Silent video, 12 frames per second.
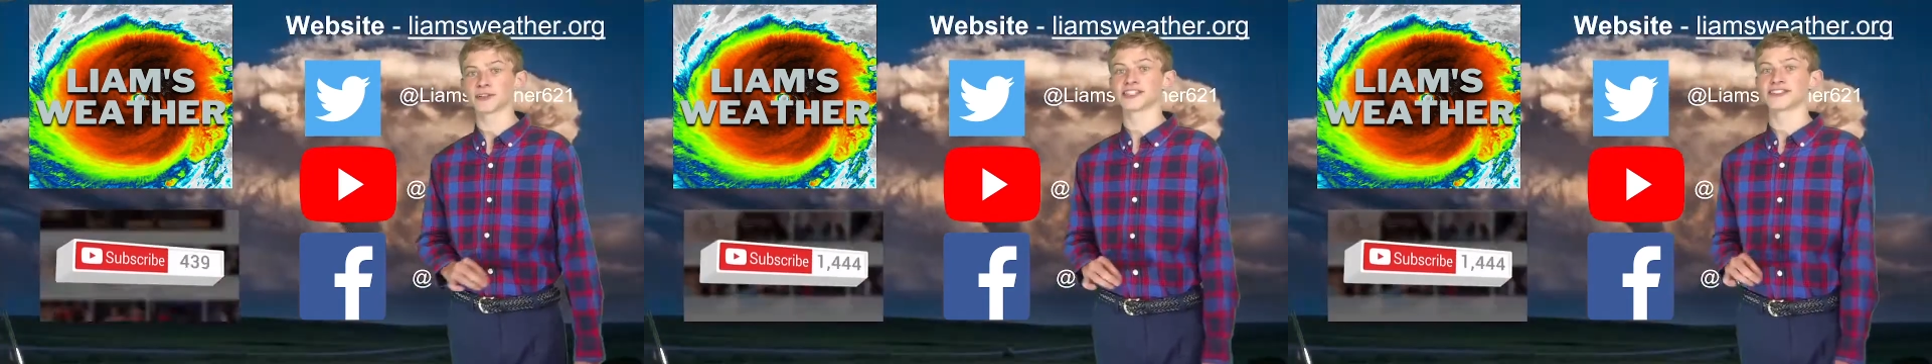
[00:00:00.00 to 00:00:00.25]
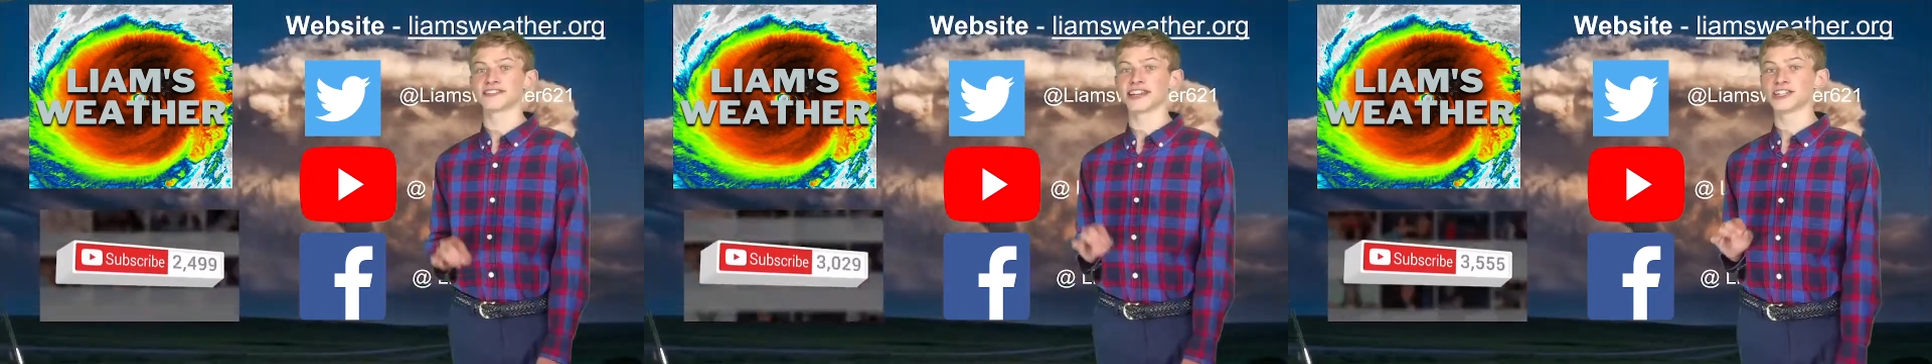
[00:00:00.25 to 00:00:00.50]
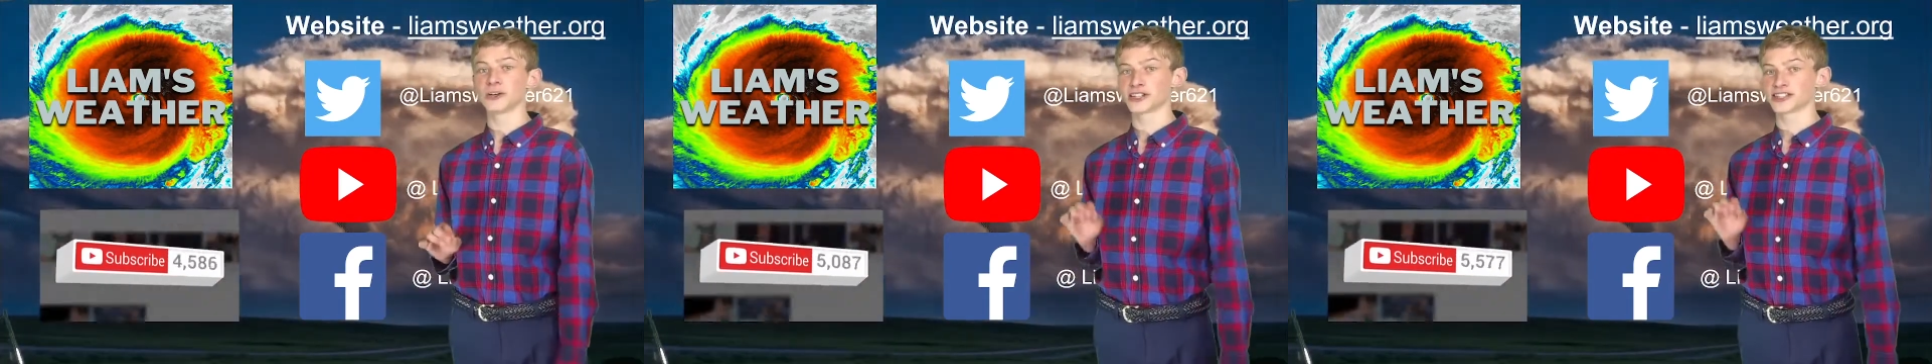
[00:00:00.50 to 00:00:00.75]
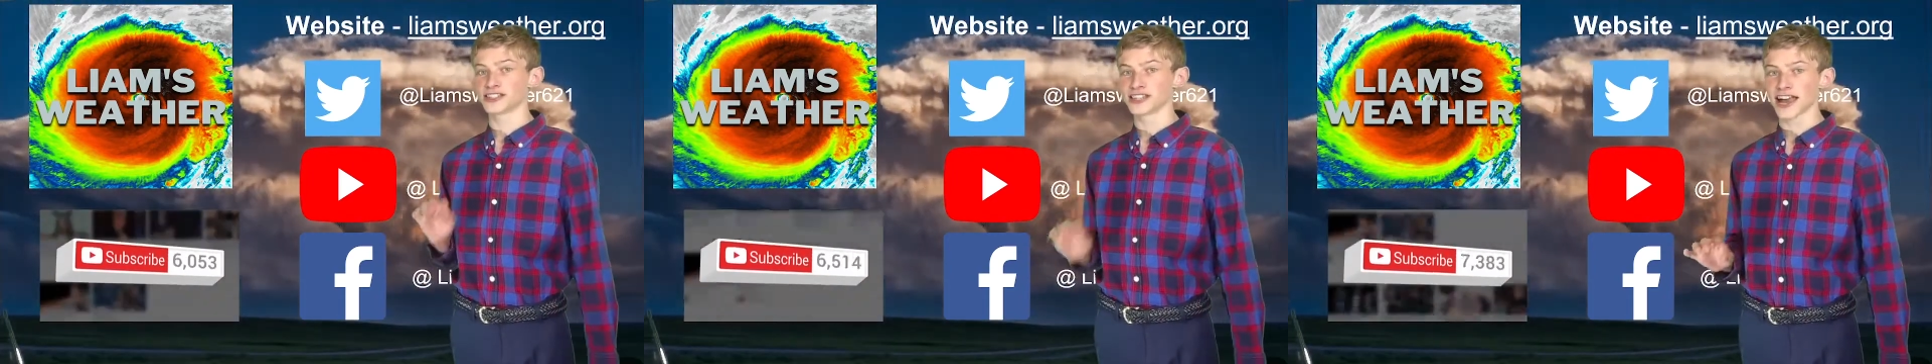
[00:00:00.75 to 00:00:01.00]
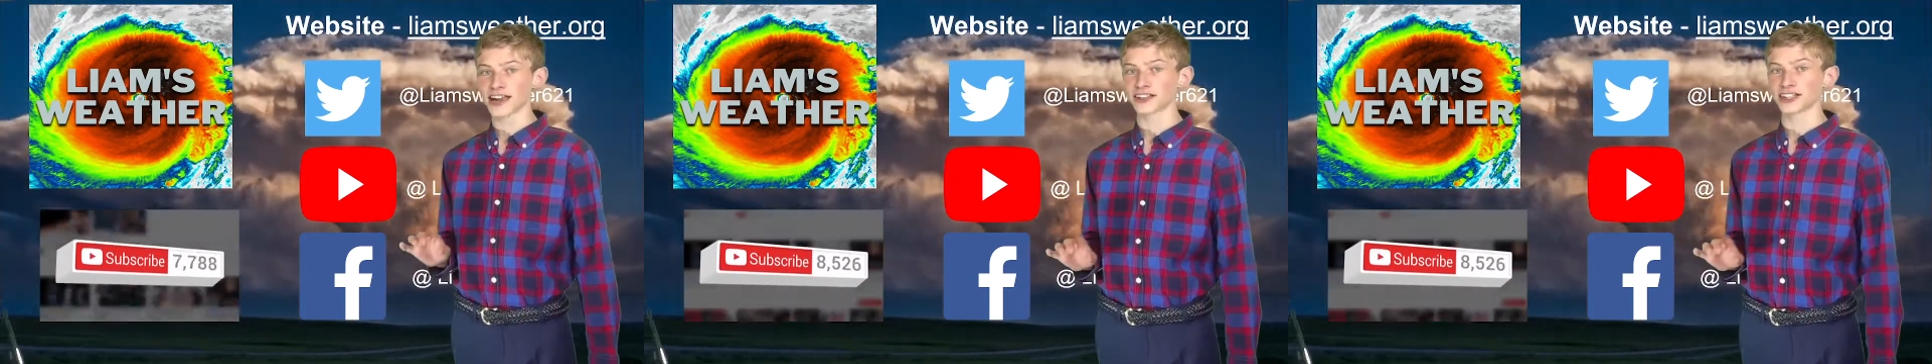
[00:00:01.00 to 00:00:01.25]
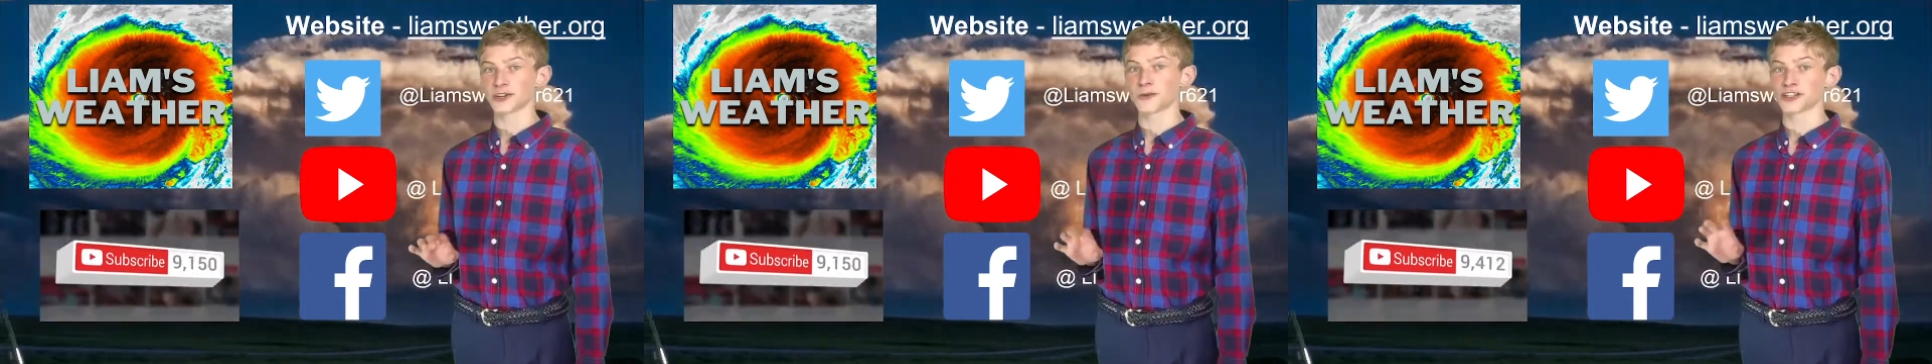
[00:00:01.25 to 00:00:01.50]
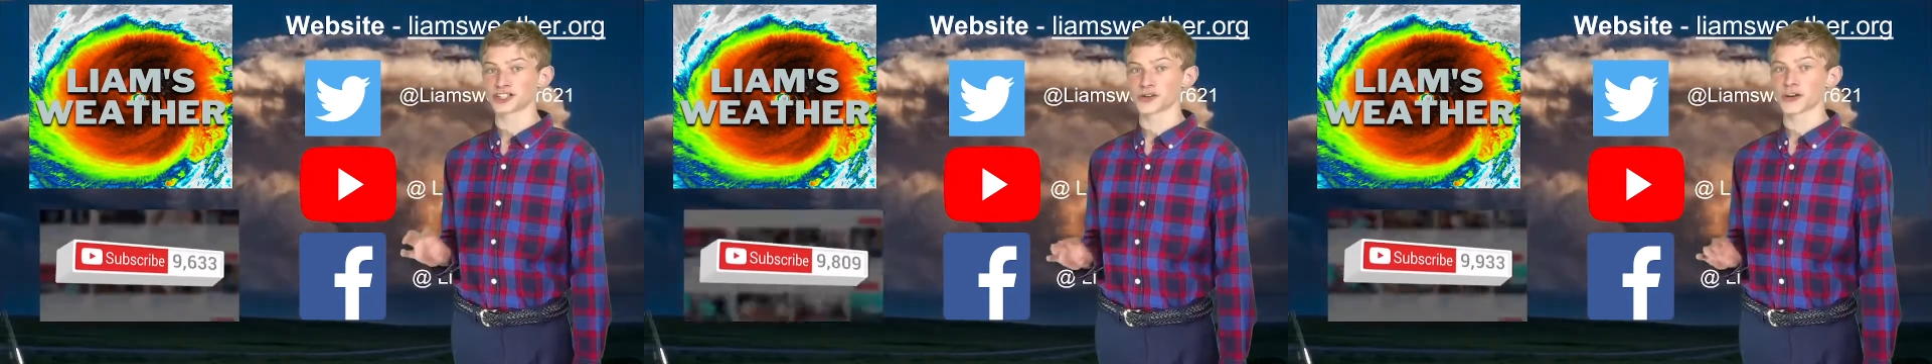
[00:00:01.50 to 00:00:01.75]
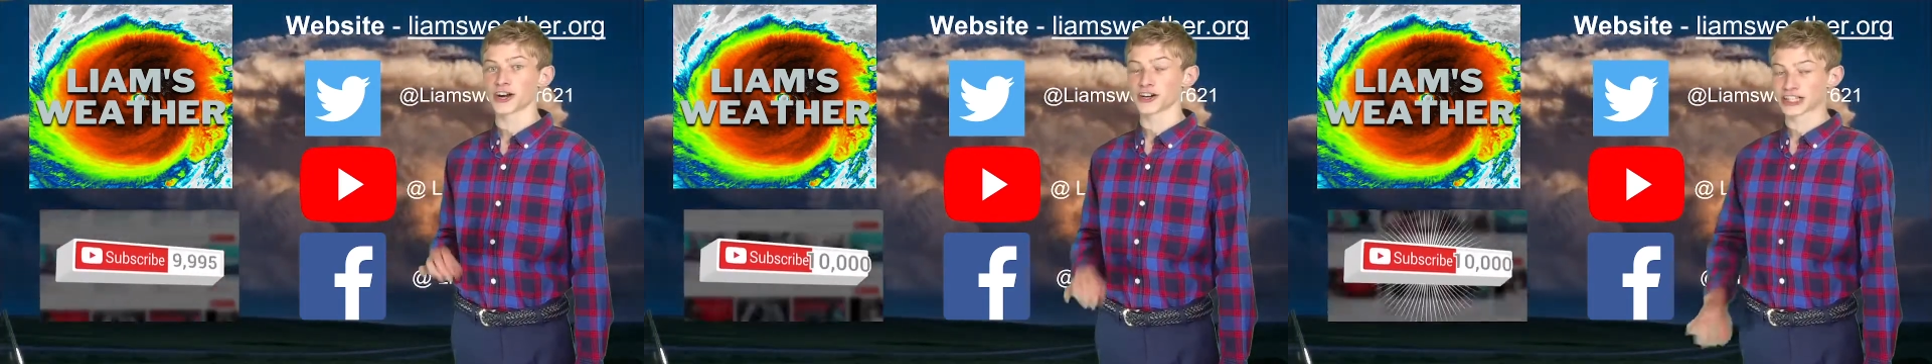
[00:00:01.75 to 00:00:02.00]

so they know exactly what is going on,